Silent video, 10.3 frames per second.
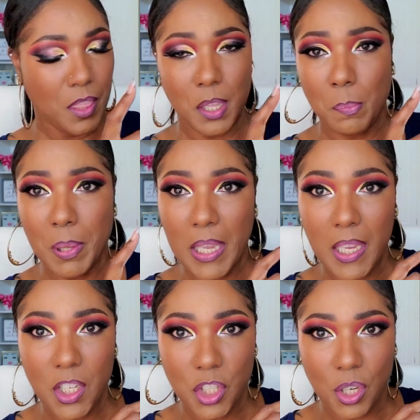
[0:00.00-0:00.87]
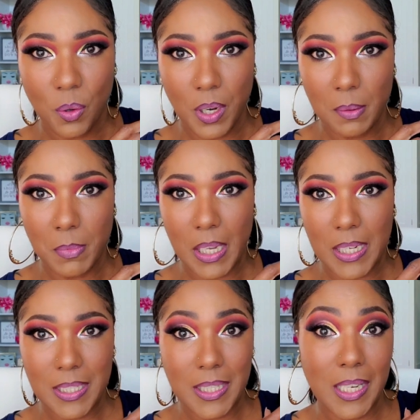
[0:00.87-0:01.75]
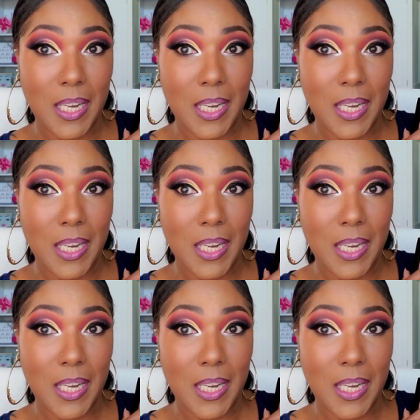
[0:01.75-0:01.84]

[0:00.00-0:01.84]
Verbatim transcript: The pink showed up nicely.